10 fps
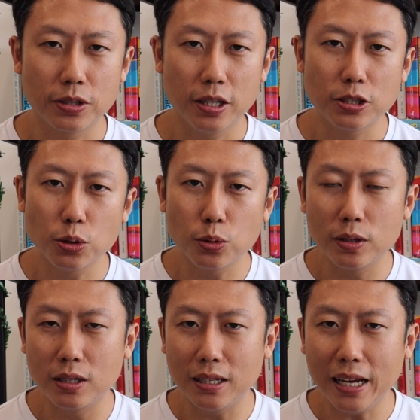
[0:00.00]
Okay, so
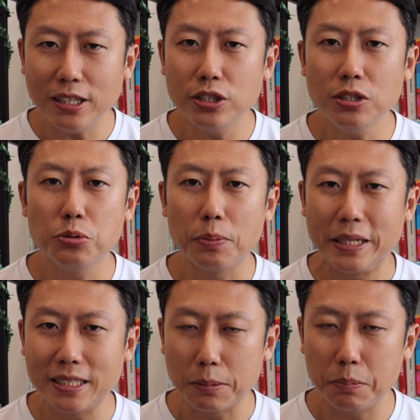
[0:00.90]
the engines were
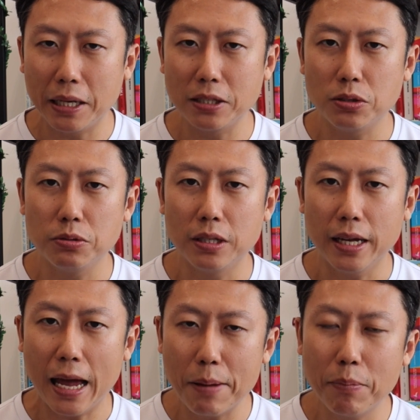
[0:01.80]
being supplied to the
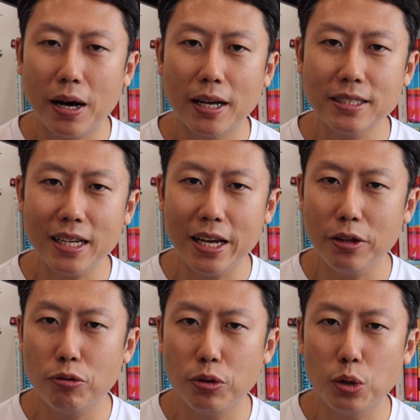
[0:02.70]
Airbus
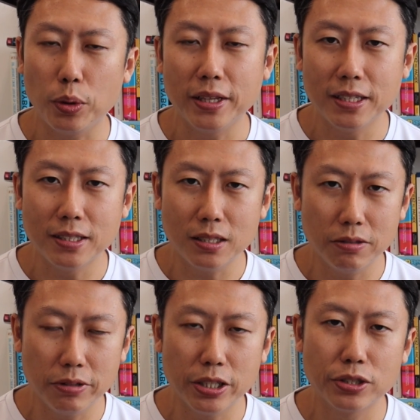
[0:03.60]
A320
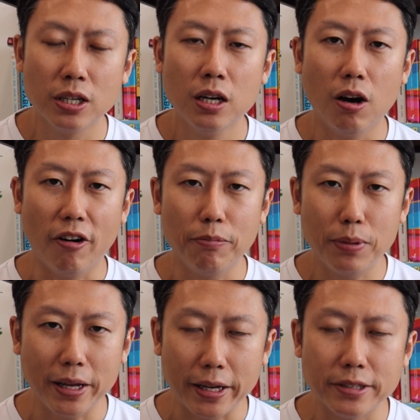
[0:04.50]
series of
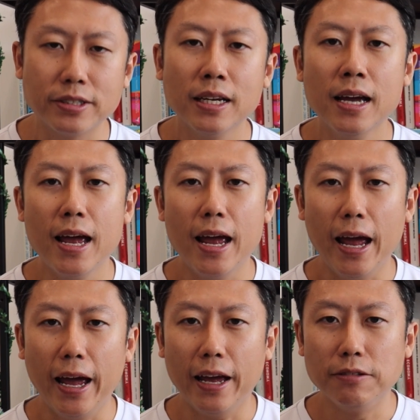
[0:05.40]
planes,
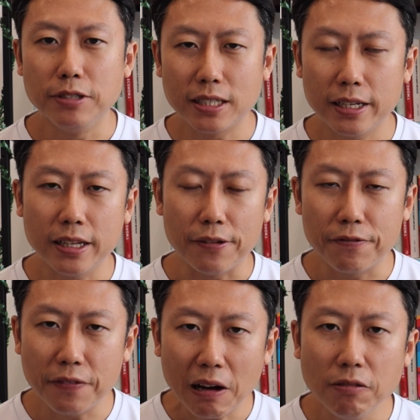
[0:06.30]
and recently they
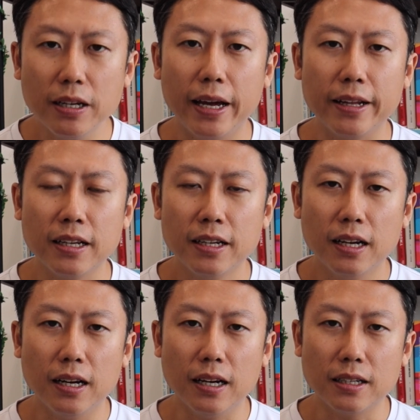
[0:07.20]
found that
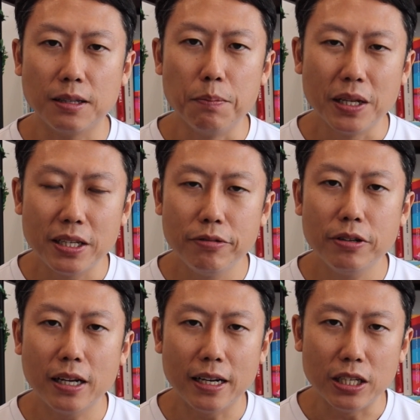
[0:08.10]
the material
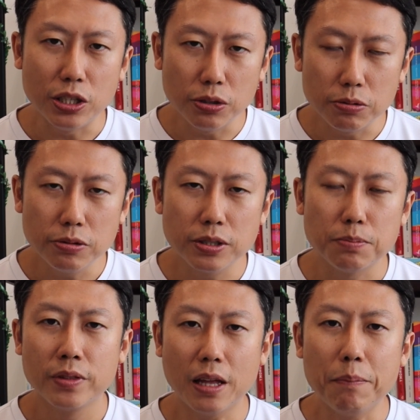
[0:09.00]
that they
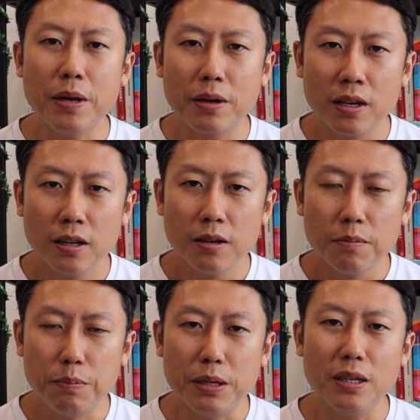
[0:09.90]
use that may
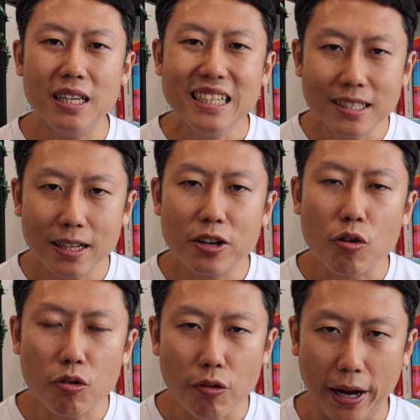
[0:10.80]
be easily
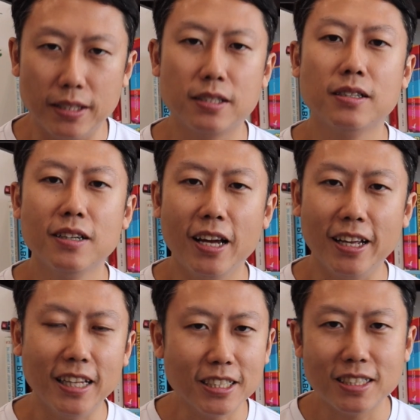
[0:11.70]
cracked,
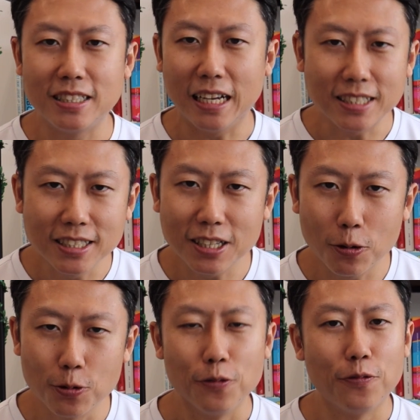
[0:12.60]
and that doesn't
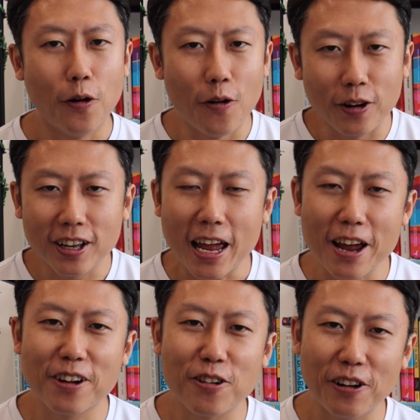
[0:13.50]
sound good for
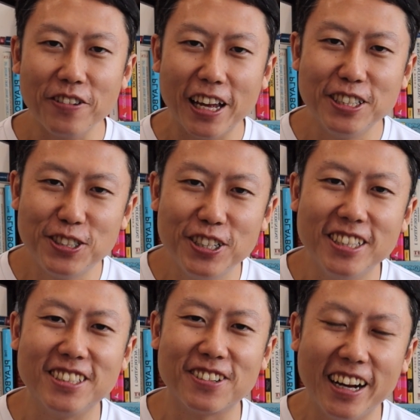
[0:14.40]
aircraft
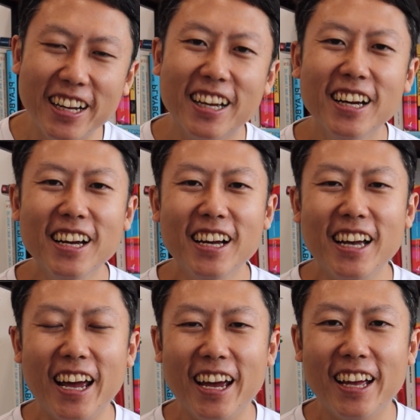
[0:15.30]
engines, right?
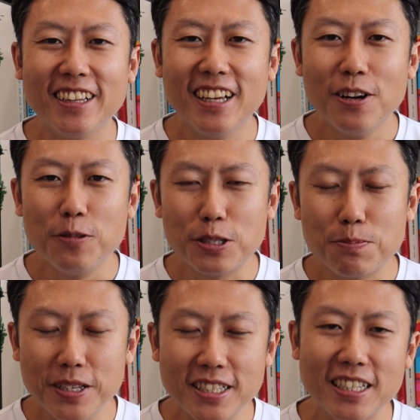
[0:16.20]
And which
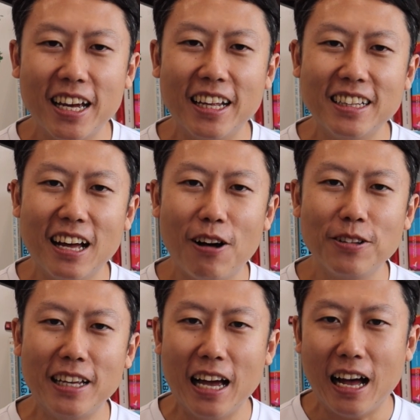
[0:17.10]
means that now
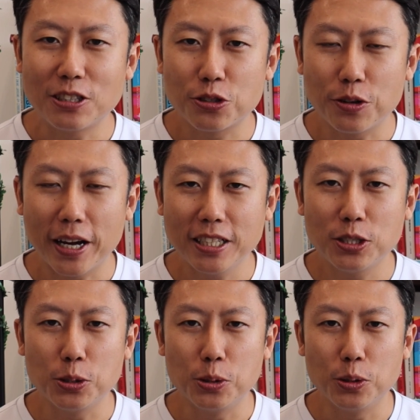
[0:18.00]
they are trying
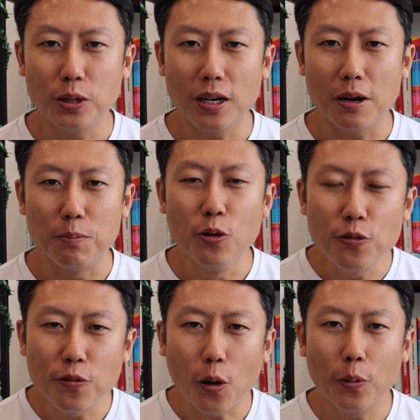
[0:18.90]
to move
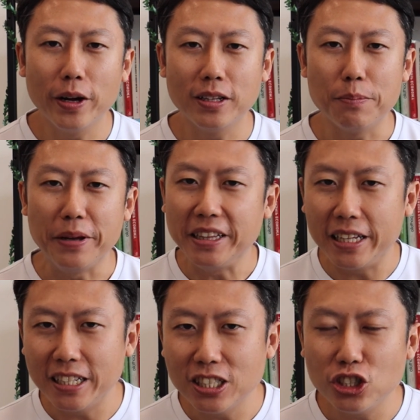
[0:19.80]
forward the
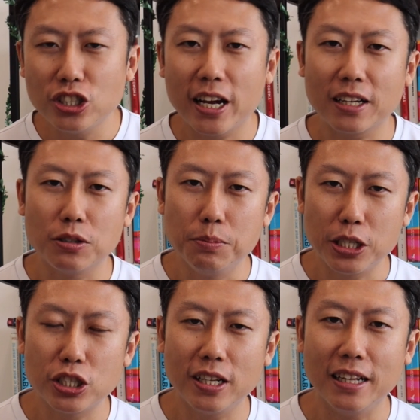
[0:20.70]
maintenance check to make
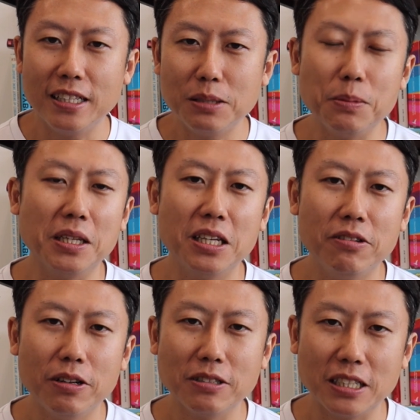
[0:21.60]
sure that these
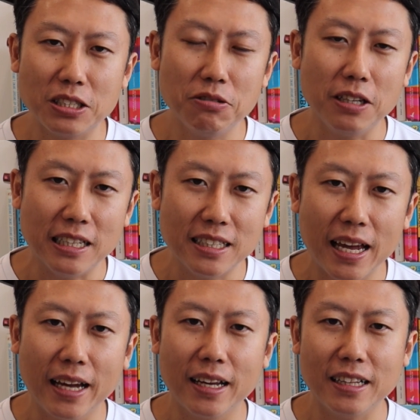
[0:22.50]
materials are still
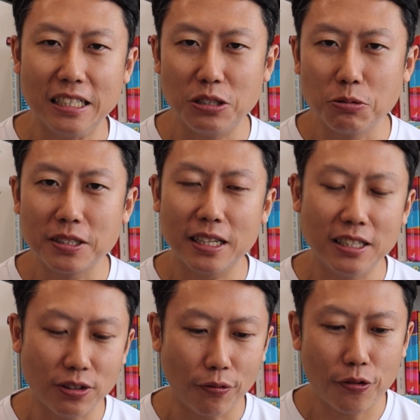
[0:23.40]
intact and there's no
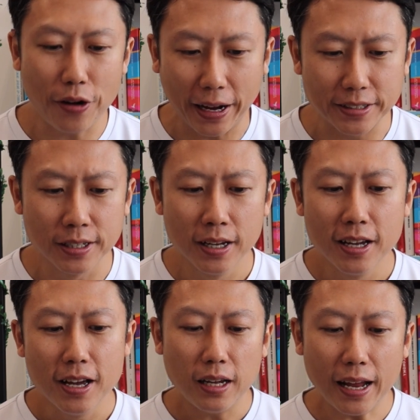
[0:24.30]
signs of cracks.
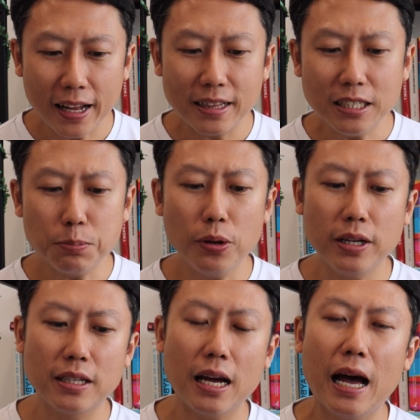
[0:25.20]
And at this
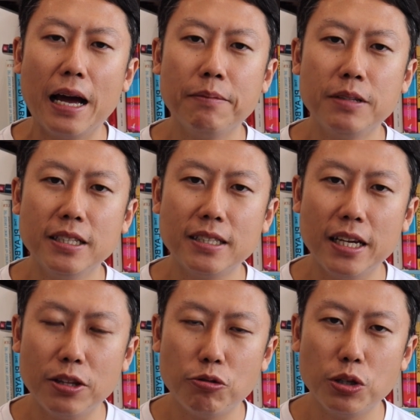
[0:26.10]
point in time, these
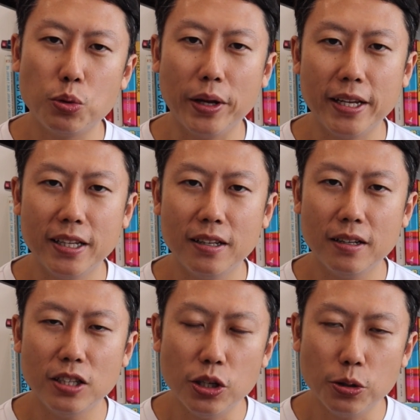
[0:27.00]

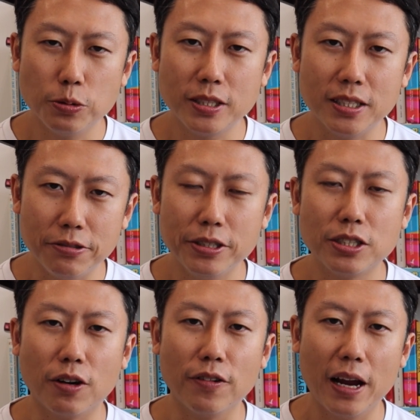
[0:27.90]
A320 Neo series
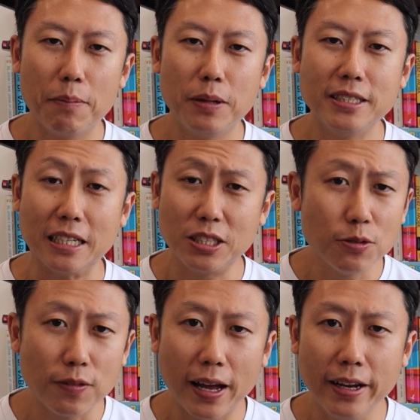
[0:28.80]
of airplanes are still
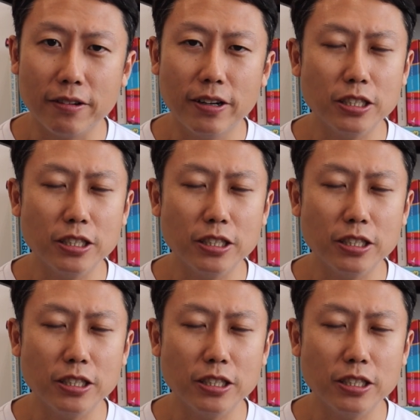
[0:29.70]
flying, right?